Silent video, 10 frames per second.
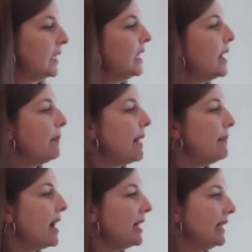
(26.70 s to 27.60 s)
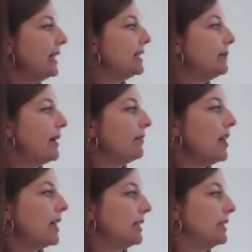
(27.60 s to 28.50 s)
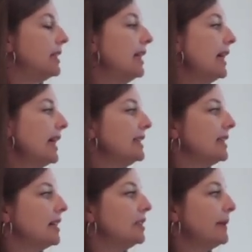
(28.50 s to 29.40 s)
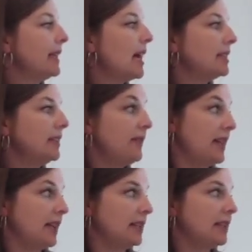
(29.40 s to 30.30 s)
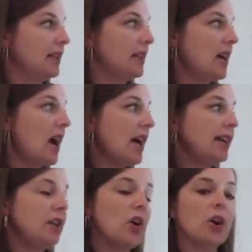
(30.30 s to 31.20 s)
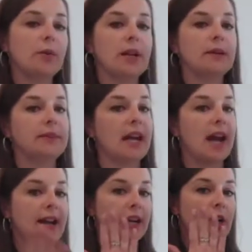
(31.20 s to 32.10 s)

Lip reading: My body is my friend. It tells me lots of things. I yawn when I'm tired.